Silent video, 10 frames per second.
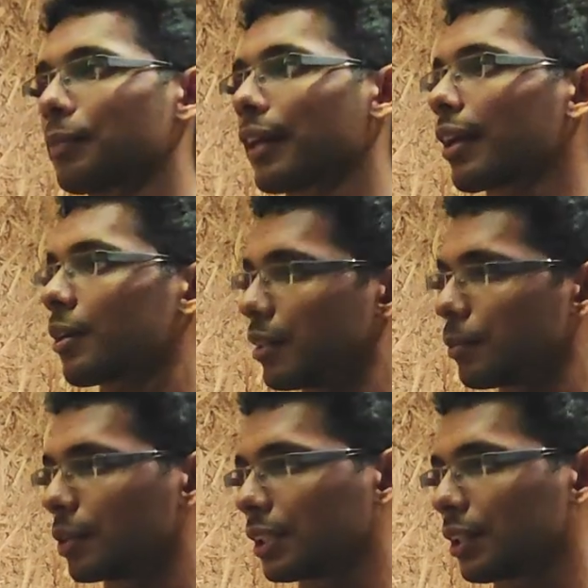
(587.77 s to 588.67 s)
beating around the
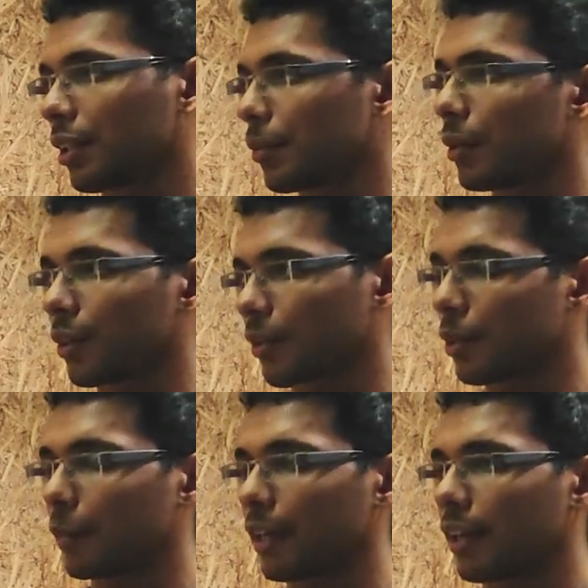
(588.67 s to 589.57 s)
bush about your
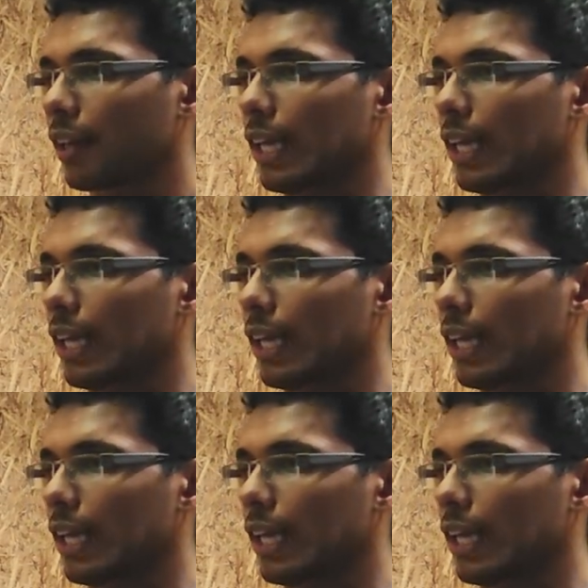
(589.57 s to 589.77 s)
domain.